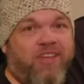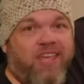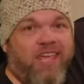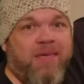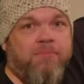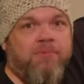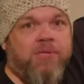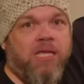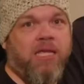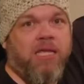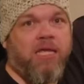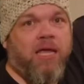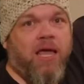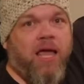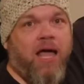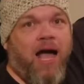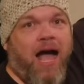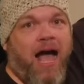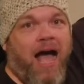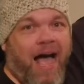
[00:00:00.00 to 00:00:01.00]
empty.
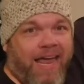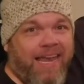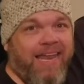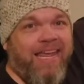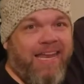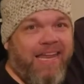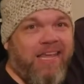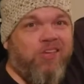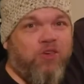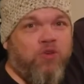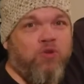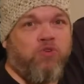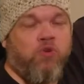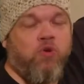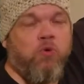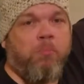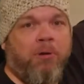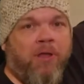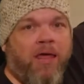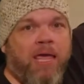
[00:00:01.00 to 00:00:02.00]
I need a
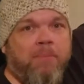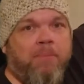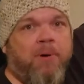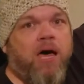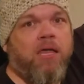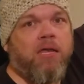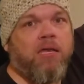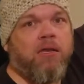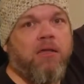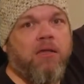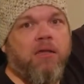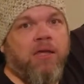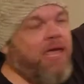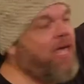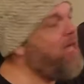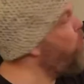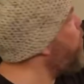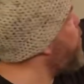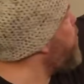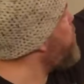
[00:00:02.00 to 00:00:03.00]
YouTube play button.
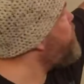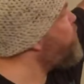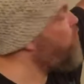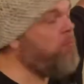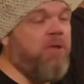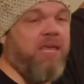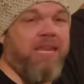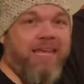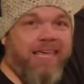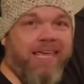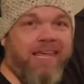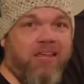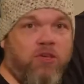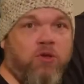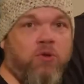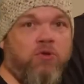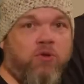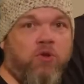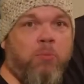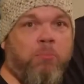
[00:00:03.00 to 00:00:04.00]
In order for me to get a
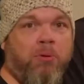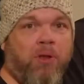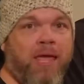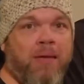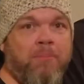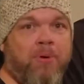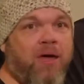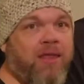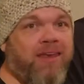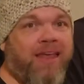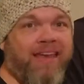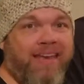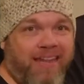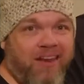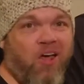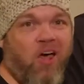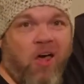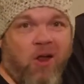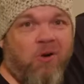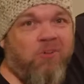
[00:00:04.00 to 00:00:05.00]
YouTube play button, I need
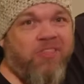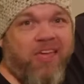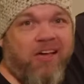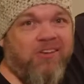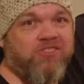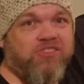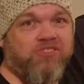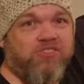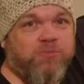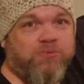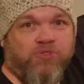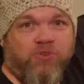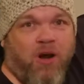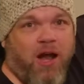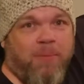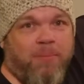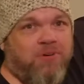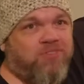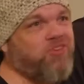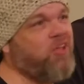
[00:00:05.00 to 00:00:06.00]
100,000
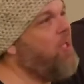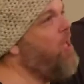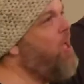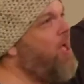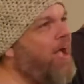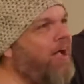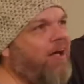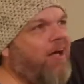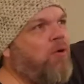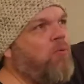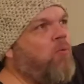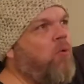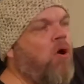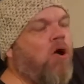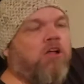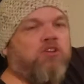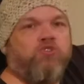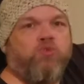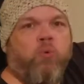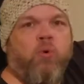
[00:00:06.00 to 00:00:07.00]
subscribers. I got
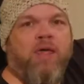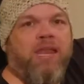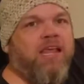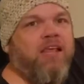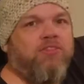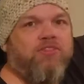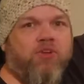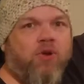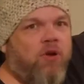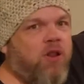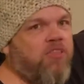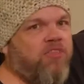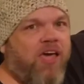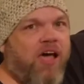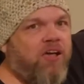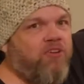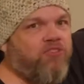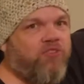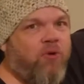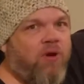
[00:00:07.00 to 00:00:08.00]
what, 20,
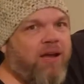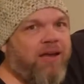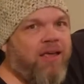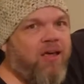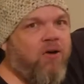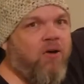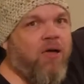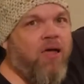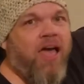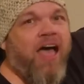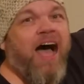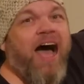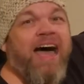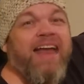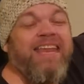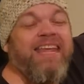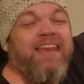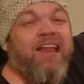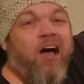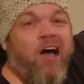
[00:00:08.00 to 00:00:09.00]
30,000 right now? I
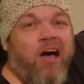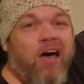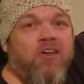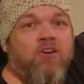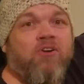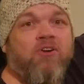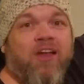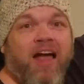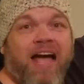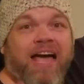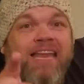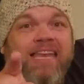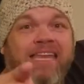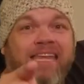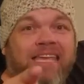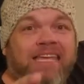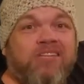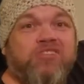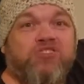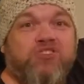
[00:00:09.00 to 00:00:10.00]
need 100. I
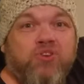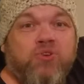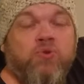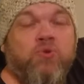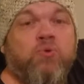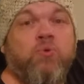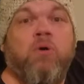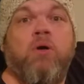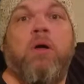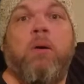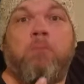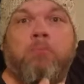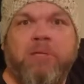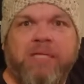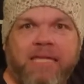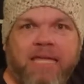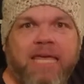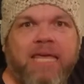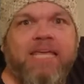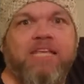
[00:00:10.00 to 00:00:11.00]
need you,
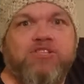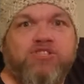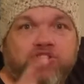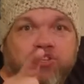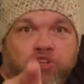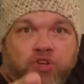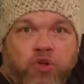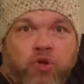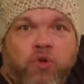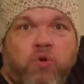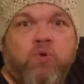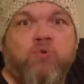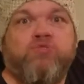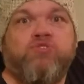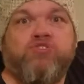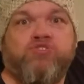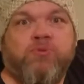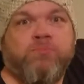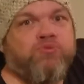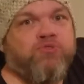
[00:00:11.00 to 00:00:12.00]
please, you to
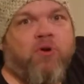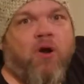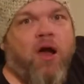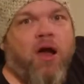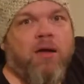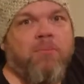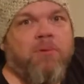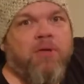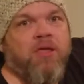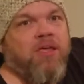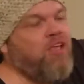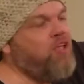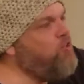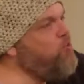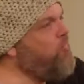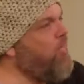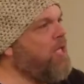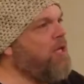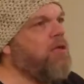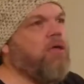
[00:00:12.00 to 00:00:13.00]
subscribe. You
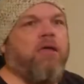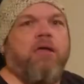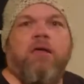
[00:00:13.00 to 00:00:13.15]
think,